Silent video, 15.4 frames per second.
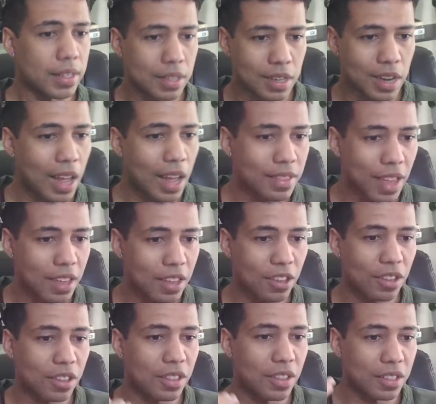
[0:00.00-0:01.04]
It's not that
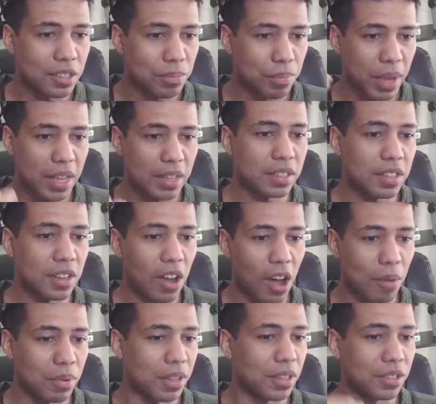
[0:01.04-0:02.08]
the space
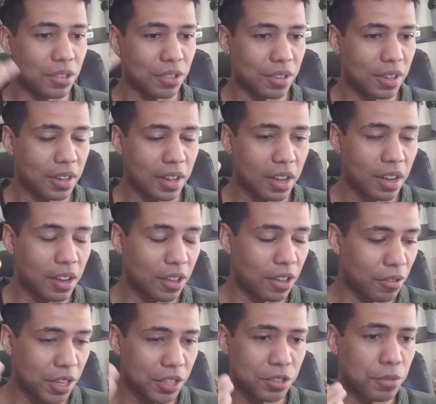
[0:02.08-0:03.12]
goblins or
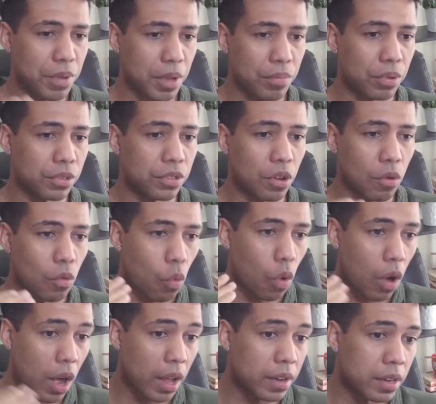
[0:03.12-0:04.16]
the lizard people don't
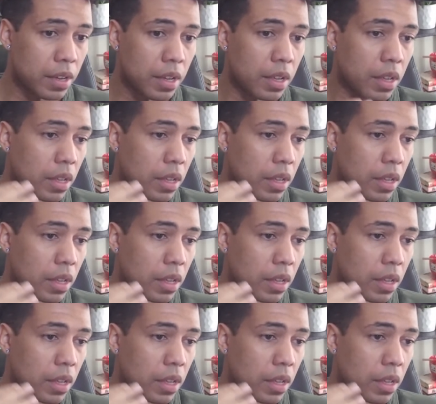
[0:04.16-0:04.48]
want